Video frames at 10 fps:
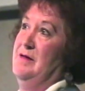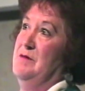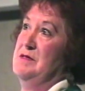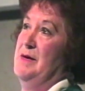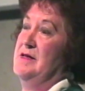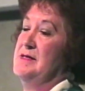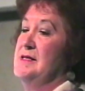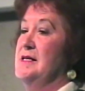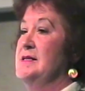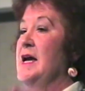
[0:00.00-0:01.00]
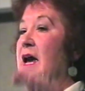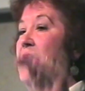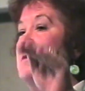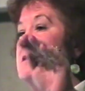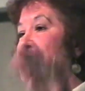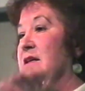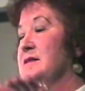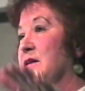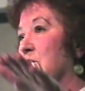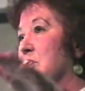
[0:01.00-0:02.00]
That was about the size. And it was like
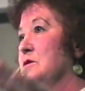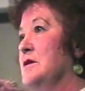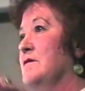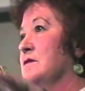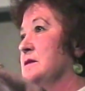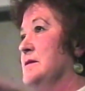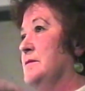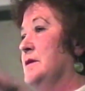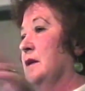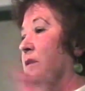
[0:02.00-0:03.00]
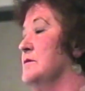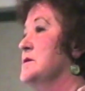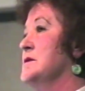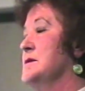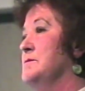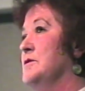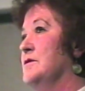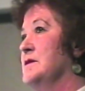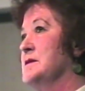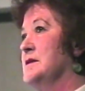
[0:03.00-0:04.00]
as though it was looking for somebody, and it was just
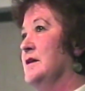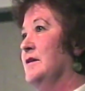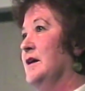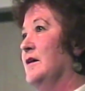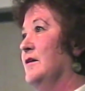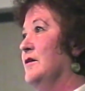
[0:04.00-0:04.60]
moving slowly